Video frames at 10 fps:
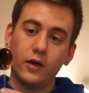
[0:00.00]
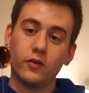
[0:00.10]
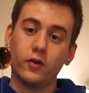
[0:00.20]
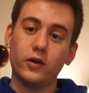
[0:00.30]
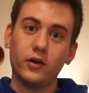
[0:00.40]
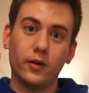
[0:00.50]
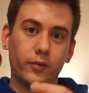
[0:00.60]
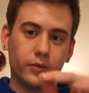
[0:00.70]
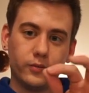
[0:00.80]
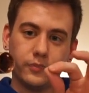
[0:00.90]
So I ended
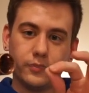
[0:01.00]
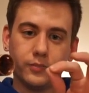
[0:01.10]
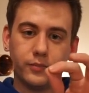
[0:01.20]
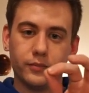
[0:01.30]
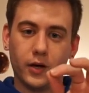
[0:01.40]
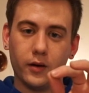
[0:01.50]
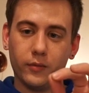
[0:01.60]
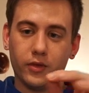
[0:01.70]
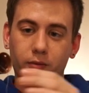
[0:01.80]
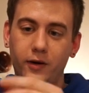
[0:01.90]
up
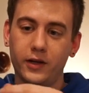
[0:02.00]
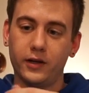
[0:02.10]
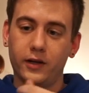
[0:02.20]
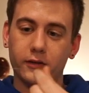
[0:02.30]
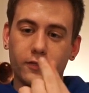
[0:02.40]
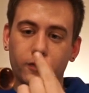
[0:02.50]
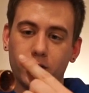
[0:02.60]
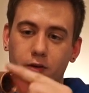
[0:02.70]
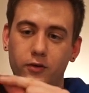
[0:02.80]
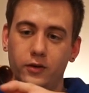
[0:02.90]
threading it so
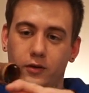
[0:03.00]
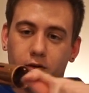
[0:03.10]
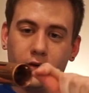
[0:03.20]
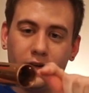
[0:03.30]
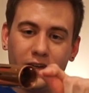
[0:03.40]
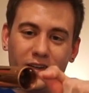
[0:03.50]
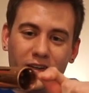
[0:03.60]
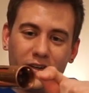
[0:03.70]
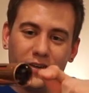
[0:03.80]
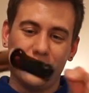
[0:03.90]
that you could
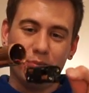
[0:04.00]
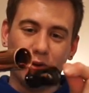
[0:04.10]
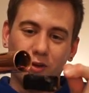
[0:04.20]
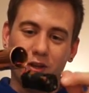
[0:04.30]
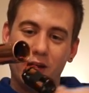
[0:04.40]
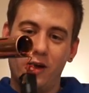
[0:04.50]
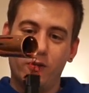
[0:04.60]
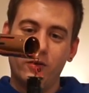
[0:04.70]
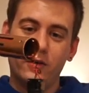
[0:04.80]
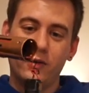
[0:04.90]
pull it
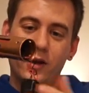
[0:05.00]
out.